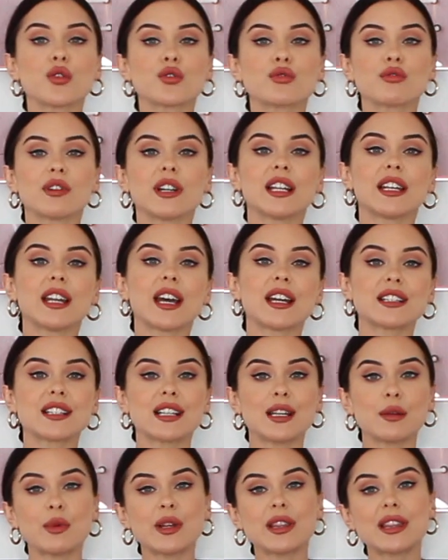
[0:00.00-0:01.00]
goes really
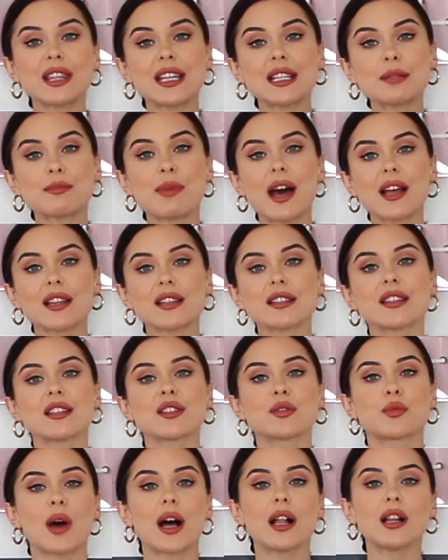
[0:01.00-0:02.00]
nicely with these pants
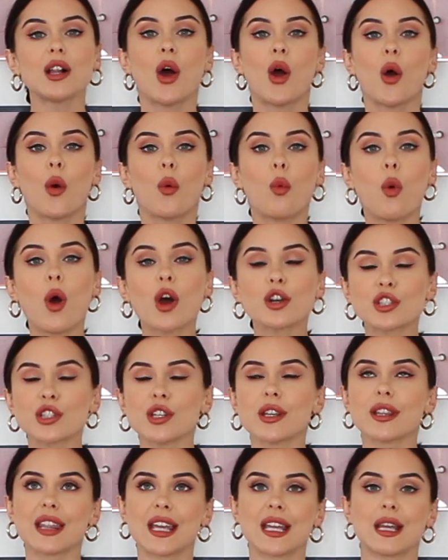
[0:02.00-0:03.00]
as well. What do
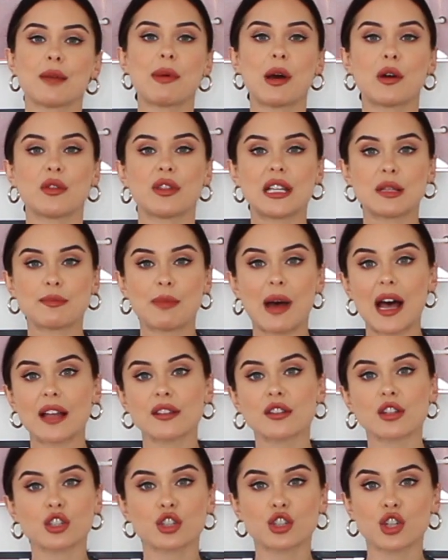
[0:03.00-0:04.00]
you think about these
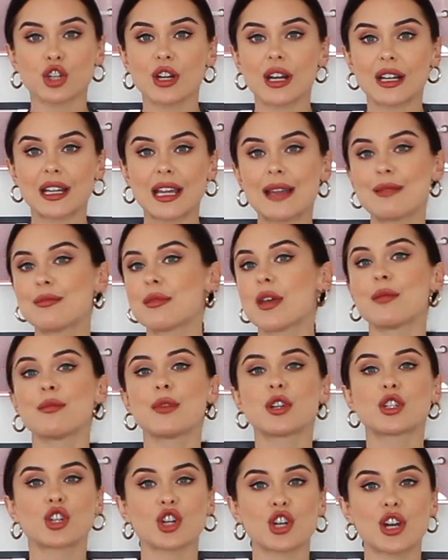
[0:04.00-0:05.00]
pants? Should I keep
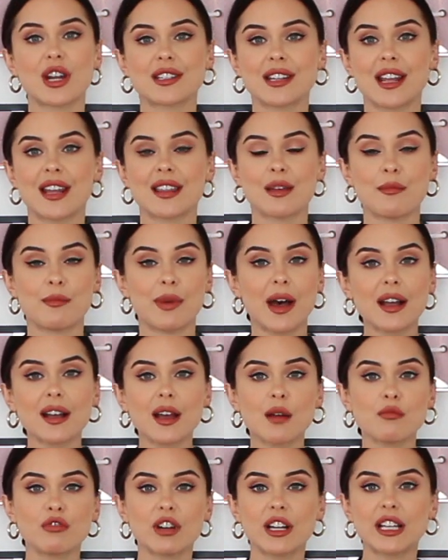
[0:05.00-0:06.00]
them? Should I take them back?
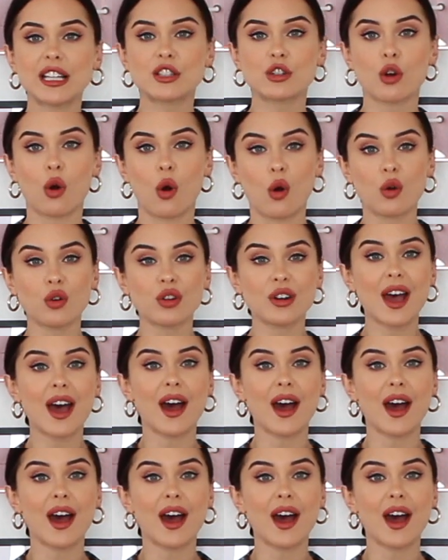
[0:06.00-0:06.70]
I'm really torn